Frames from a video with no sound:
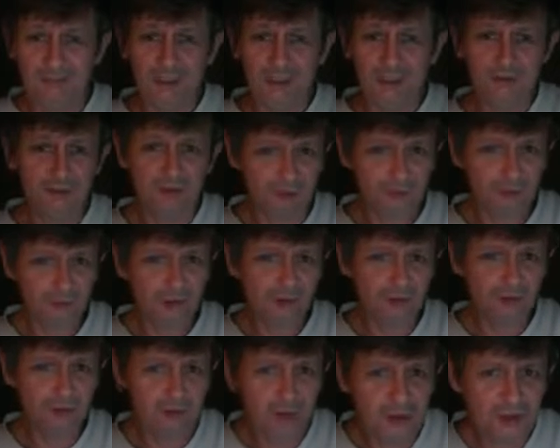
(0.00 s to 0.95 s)
It's not
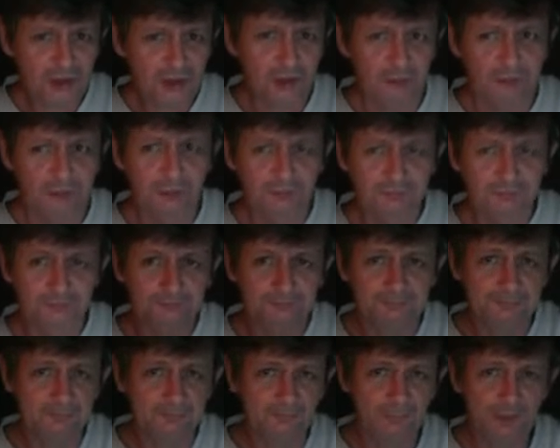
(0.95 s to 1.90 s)
because it's cheap,
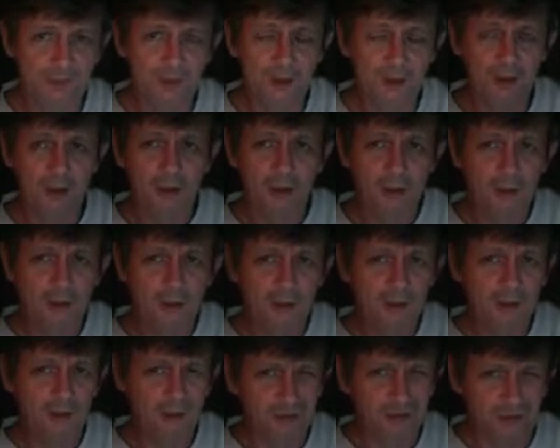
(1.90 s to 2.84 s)

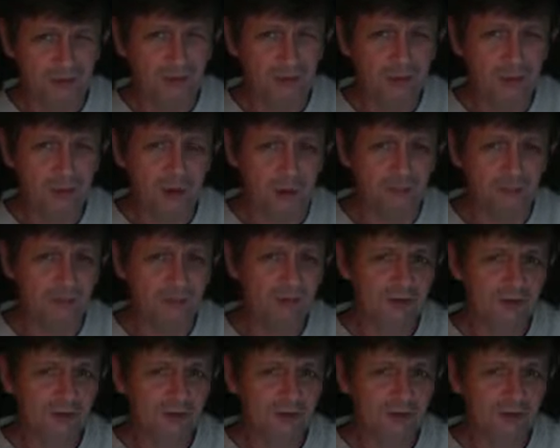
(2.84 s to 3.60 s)
because it's not.